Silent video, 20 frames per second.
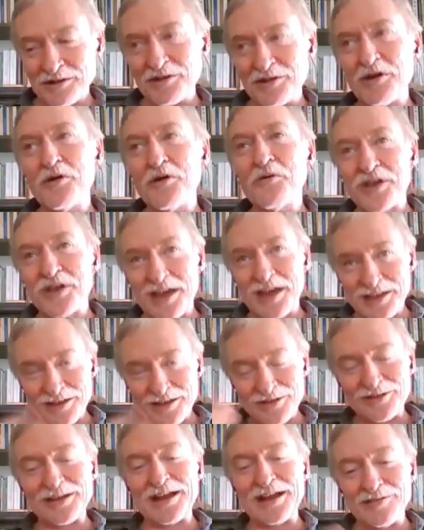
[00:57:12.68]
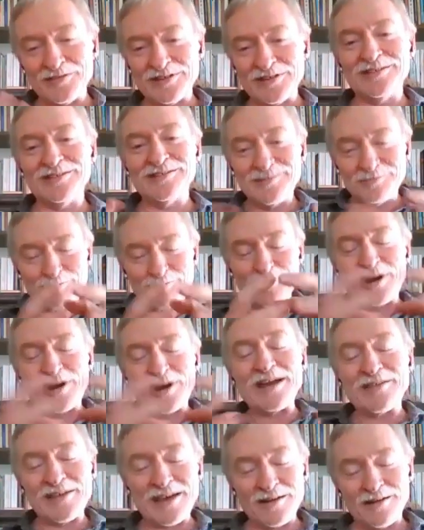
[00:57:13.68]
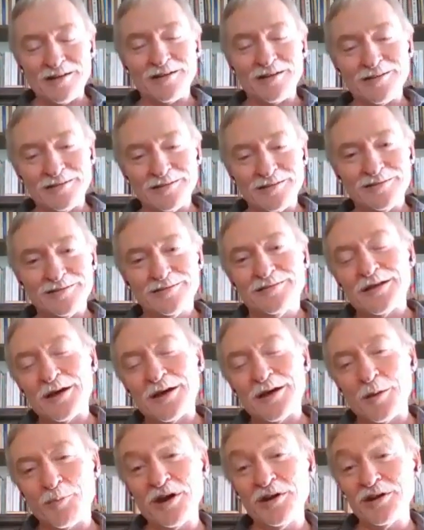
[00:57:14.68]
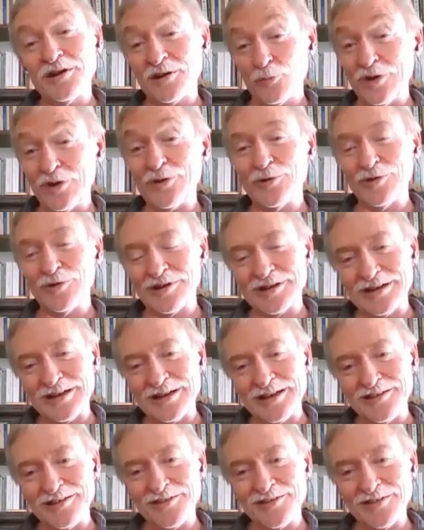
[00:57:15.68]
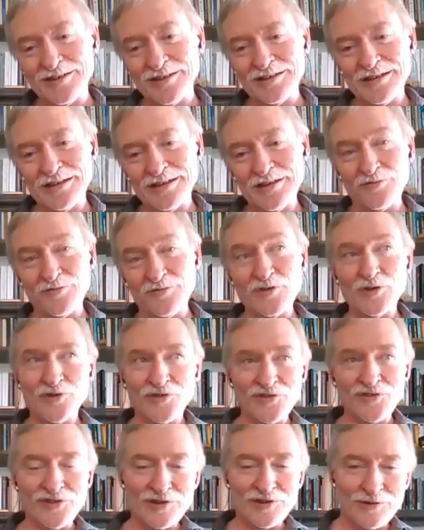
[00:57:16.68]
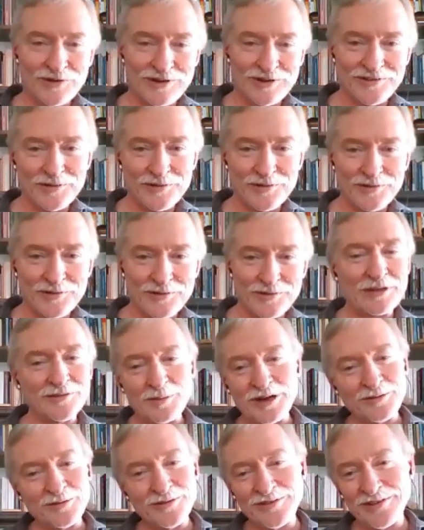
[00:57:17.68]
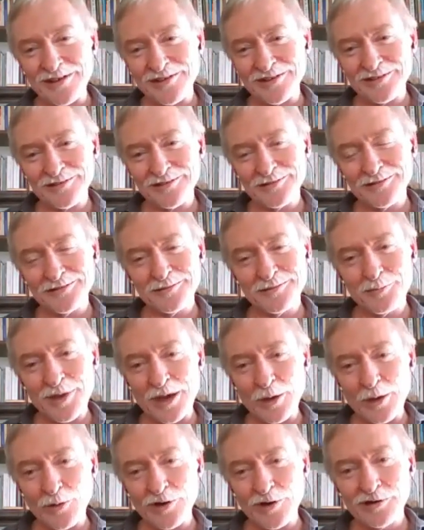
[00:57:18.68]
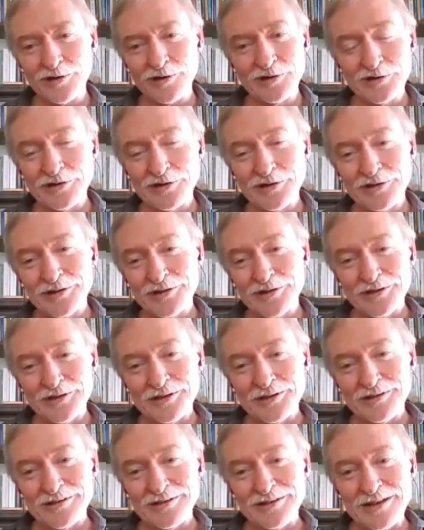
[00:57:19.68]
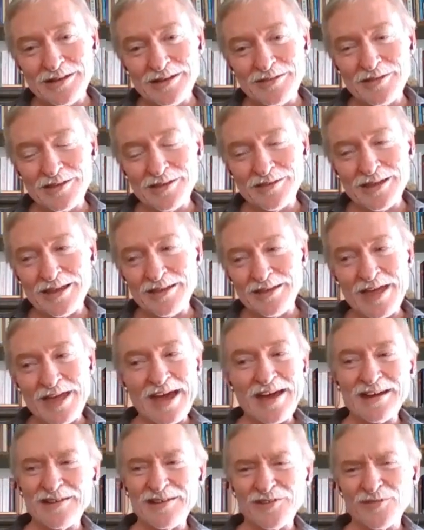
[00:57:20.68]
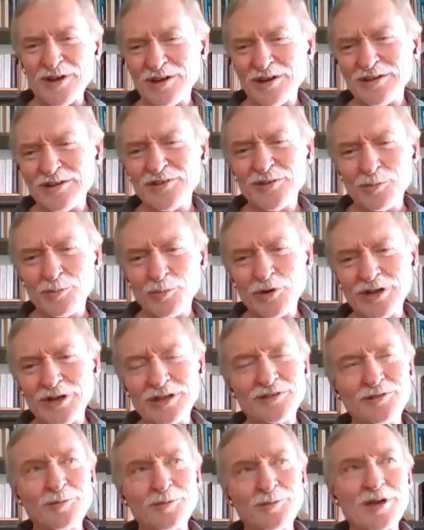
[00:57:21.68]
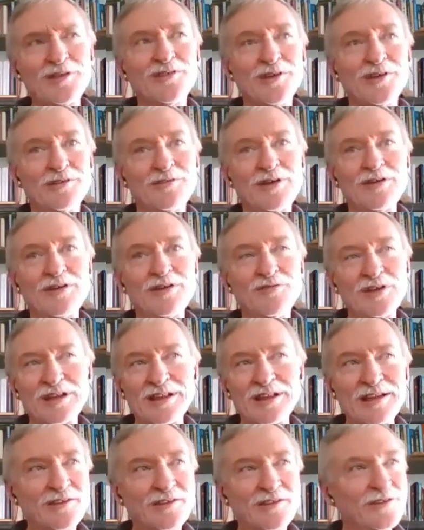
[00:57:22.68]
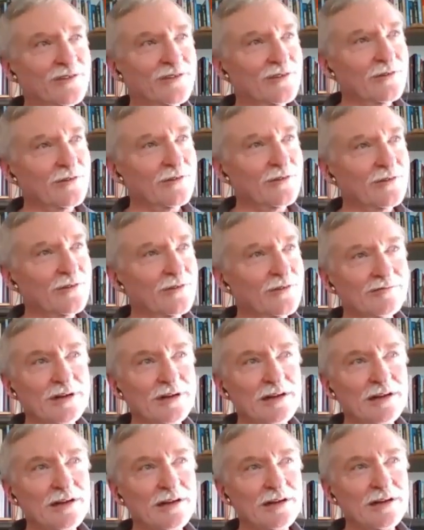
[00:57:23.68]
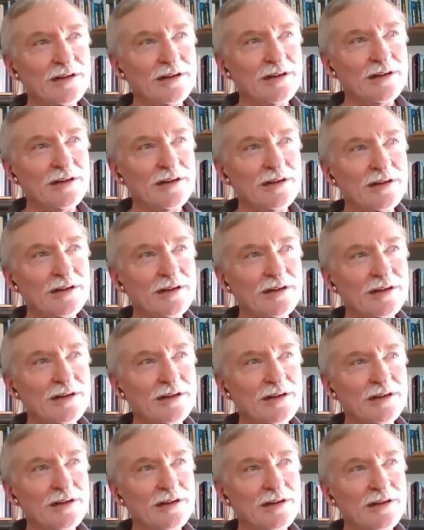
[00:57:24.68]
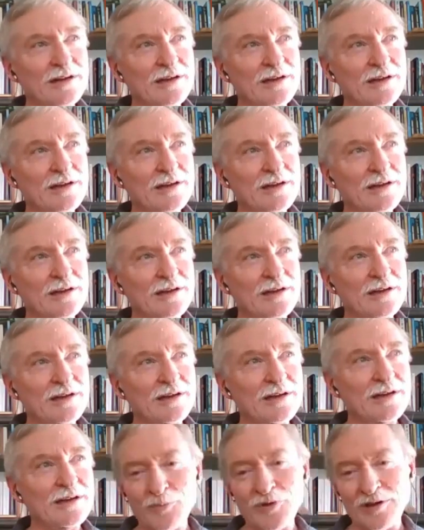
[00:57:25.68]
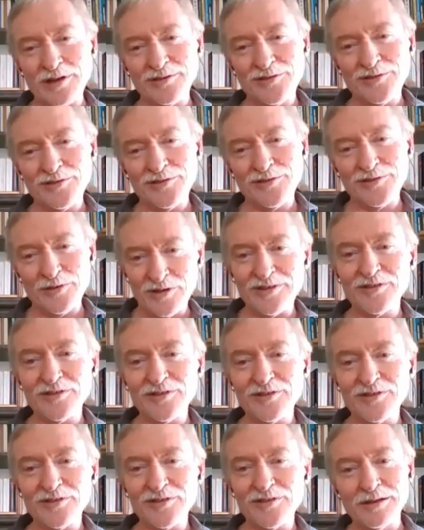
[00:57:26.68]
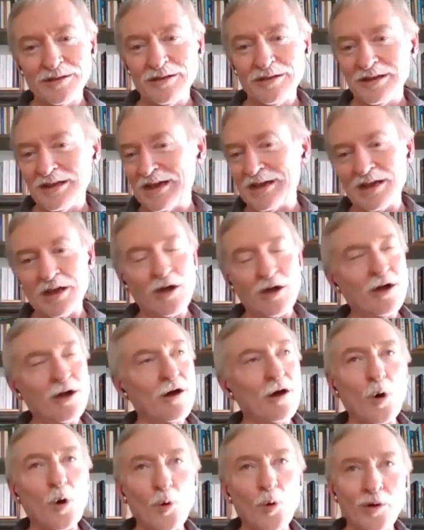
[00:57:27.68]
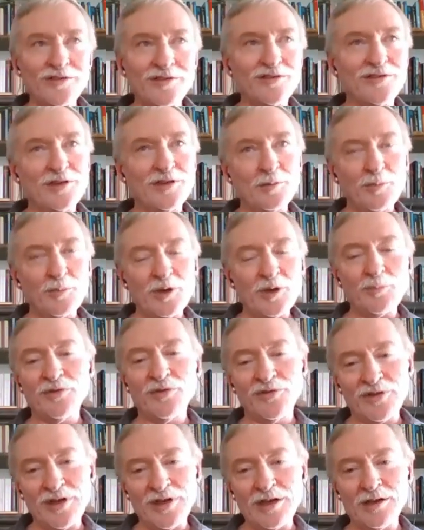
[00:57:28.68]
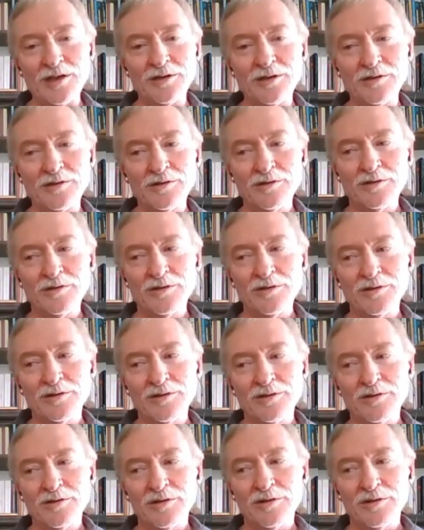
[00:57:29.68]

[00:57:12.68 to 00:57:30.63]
okay, you're going to have to break that all apart and reorganize it if you're serious about democratizing power. Mm-hmm. And yeah. and that is very disappointing to me. I say I feel like so I rarely see people talking seriously about how to do that. And I always see people saying,